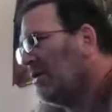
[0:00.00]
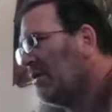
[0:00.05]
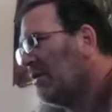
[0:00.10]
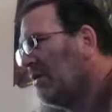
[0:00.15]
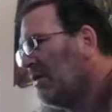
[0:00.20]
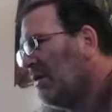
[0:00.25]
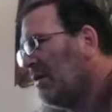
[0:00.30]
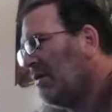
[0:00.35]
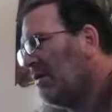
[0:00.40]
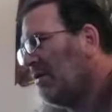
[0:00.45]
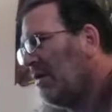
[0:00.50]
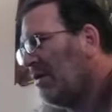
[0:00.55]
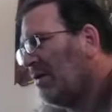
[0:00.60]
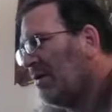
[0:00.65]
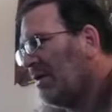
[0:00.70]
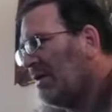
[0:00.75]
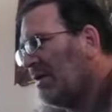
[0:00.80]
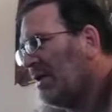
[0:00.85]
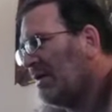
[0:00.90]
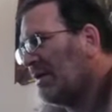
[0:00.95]
you know, all
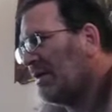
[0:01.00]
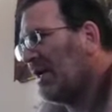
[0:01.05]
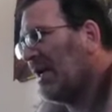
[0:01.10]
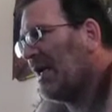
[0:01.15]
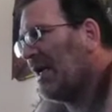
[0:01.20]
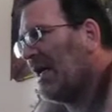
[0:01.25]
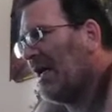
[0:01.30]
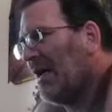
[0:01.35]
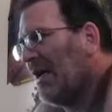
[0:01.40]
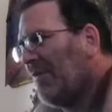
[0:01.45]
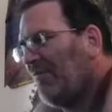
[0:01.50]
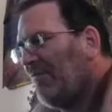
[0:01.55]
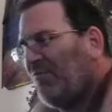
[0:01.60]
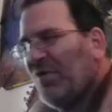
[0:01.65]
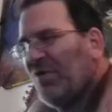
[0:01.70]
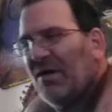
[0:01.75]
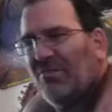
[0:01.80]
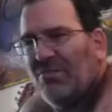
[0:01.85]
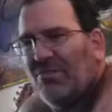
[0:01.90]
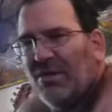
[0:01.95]
the things I have,
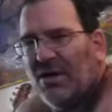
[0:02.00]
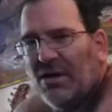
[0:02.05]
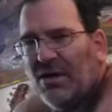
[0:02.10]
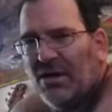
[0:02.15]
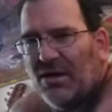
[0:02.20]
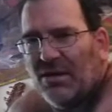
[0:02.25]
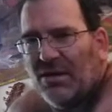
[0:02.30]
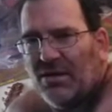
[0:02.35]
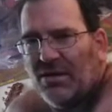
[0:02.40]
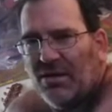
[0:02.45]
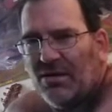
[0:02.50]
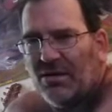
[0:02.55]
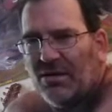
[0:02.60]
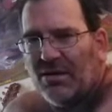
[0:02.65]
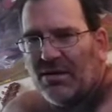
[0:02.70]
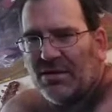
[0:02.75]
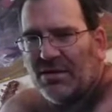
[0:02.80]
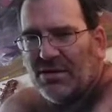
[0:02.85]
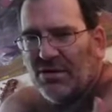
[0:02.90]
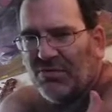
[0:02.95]
Bitbean, all
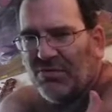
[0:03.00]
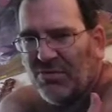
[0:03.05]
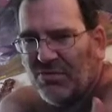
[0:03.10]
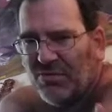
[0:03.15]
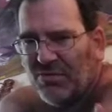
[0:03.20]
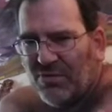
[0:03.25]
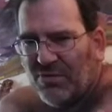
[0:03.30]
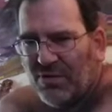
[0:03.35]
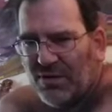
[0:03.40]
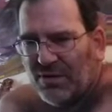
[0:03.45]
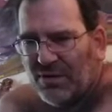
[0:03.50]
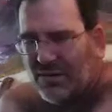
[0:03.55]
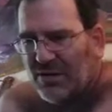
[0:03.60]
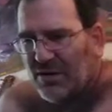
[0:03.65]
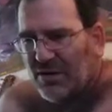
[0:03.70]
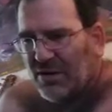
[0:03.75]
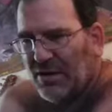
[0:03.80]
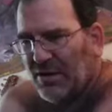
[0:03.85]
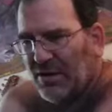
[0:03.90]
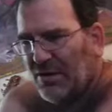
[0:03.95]
these stupid ones,
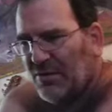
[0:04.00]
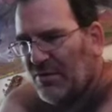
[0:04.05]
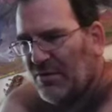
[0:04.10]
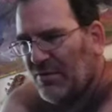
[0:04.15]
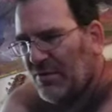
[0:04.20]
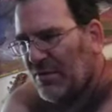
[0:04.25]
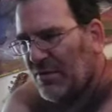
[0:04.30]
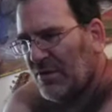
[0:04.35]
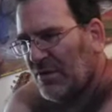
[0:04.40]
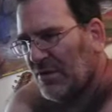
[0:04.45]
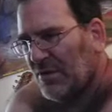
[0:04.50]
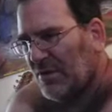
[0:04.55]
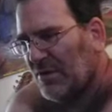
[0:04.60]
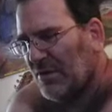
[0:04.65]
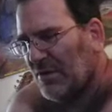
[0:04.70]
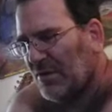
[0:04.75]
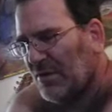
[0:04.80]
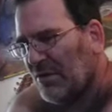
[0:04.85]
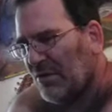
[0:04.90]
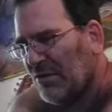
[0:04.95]
you know,
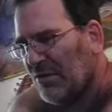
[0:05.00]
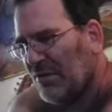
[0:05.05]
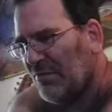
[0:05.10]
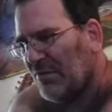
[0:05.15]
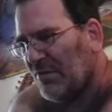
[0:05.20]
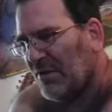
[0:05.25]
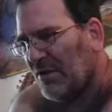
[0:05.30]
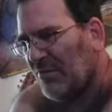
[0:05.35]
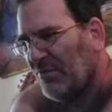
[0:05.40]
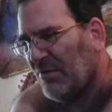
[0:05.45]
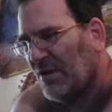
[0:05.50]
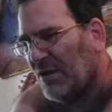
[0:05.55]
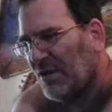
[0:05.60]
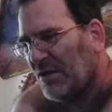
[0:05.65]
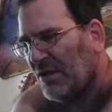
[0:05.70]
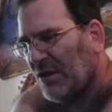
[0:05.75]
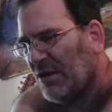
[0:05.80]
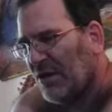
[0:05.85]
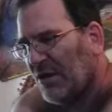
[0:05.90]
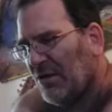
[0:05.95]
that'll do really well
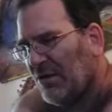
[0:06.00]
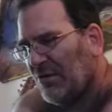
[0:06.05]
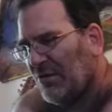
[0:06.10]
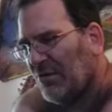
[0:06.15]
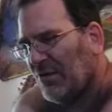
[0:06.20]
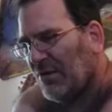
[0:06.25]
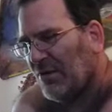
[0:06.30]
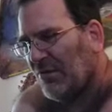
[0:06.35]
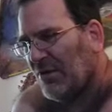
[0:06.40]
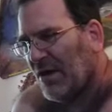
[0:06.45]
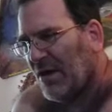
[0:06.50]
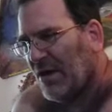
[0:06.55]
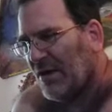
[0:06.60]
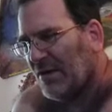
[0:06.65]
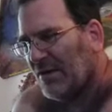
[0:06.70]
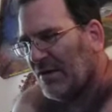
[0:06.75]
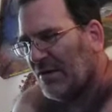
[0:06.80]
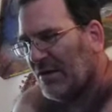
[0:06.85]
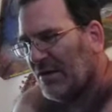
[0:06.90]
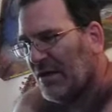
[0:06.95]
in the altcoin
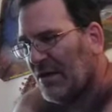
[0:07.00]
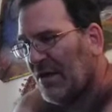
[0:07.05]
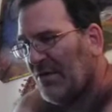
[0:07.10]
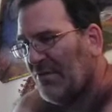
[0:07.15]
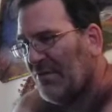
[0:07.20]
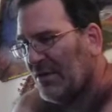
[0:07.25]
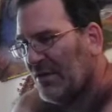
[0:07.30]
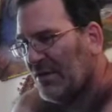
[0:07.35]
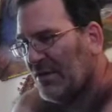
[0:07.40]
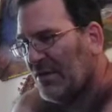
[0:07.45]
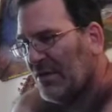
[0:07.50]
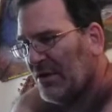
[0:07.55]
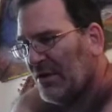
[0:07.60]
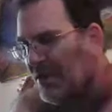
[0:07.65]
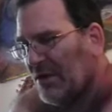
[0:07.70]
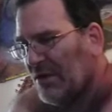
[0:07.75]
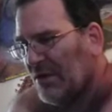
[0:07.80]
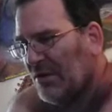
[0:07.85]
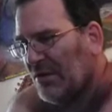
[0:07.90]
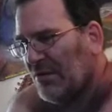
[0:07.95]
rise that's coming
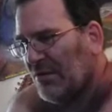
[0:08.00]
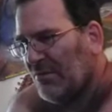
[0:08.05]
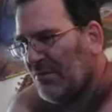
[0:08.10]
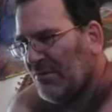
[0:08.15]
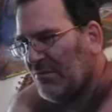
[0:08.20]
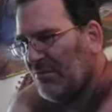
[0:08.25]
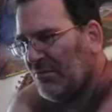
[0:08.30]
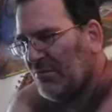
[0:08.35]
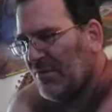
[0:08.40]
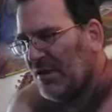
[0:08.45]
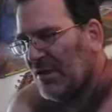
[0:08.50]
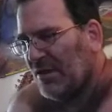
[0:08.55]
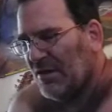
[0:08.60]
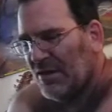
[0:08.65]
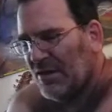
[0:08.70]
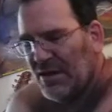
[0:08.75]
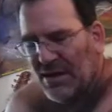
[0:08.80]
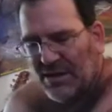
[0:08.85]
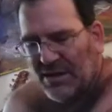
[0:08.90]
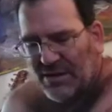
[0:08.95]
in
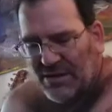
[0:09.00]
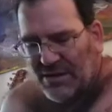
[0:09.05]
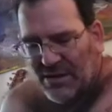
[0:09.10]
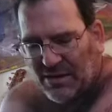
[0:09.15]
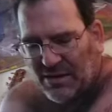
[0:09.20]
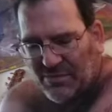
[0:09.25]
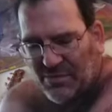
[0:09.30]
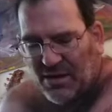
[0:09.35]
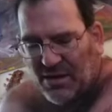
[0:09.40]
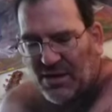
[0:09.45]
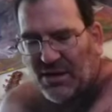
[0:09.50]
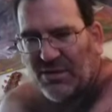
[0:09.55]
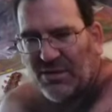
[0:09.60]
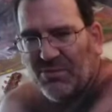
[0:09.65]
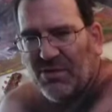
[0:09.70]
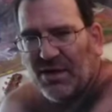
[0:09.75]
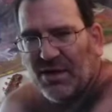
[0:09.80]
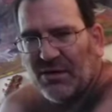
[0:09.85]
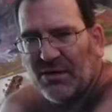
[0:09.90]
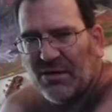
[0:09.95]
the next 6 months,
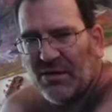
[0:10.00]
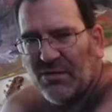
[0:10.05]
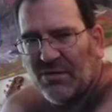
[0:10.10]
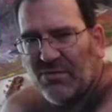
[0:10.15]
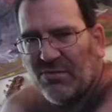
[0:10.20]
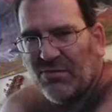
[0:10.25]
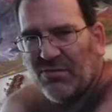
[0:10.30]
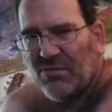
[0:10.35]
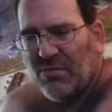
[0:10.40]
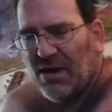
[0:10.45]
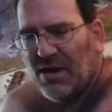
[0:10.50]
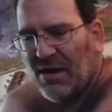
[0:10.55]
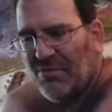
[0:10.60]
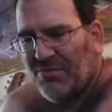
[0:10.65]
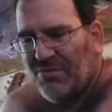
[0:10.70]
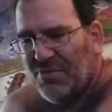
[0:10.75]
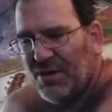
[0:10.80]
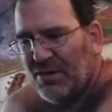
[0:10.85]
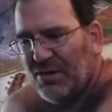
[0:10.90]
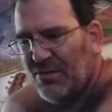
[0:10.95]
based on how
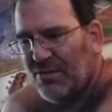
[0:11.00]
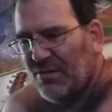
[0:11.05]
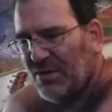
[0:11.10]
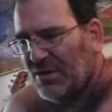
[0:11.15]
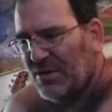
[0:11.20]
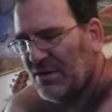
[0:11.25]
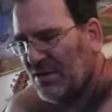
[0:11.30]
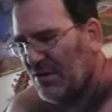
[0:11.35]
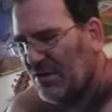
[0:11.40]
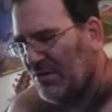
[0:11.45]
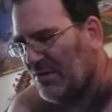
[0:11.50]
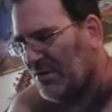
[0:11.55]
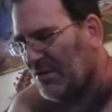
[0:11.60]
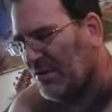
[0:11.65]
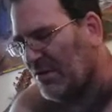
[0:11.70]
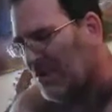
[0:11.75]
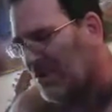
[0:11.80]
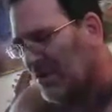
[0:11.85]
Bitcoin's doing.